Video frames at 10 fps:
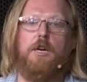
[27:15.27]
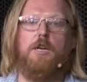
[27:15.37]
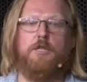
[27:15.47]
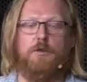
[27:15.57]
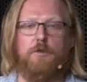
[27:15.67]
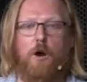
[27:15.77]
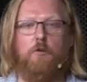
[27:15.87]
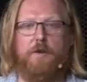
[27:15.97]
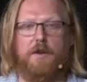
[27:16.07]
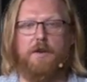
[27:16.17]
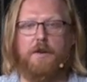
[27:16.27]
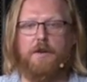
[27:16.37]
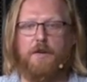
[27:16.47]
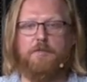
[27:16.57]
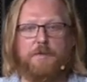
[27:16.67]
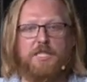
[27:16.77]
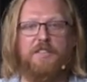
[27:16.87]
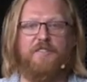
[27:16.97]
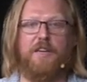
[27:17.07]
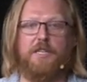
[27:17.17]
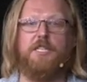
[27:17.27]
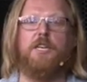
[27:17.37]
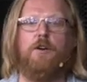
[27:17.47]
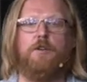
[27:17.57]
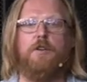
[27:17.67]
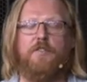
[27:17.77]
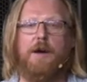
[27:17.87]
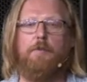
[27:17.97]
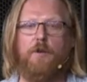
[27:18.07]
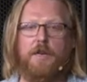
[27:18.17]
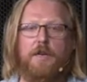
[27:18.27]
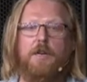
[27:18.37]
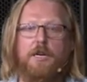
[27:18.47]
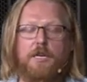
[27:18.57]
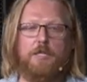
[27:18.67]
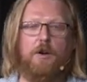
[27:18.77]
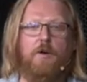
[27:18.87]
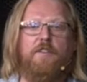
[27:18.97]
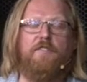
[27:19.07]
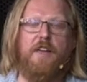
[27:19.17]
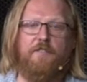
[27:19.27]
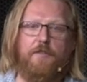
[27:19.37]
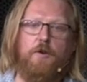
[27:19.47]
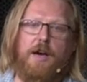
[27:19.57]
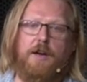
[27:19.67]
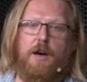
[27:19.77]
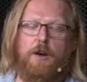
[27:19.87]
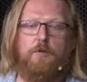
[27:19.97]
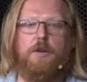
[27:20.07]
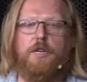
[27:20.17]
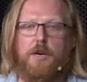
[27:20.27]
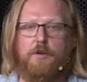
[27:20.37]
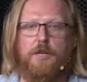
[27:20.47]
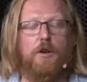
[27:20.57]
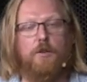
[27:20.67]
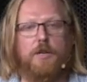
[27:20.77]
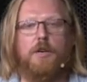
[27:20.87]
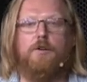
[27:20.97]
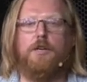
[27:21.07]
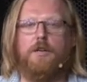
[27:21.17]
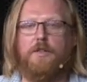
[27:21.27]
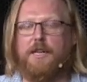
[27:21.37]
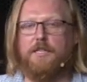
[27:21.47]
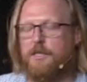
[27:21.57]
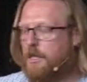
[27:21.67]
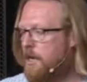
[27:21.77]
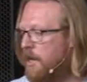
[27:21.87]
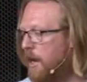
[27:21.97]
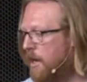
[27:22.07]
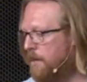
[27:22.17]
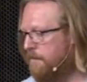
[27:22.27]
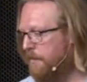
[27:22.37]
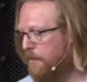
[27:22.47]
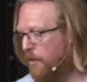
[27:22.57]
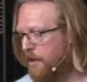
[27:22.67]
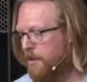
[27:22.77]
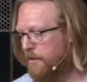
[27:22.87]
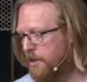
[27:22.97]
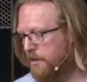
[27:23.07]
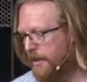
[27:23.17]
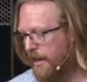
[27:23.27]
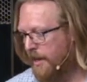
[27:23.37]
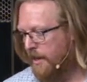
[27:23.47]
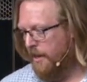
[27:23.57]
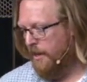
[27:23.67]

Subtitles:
to open a specific decoder at that point. So if you had a hardware decoder or encoder, that's the point you would do it at.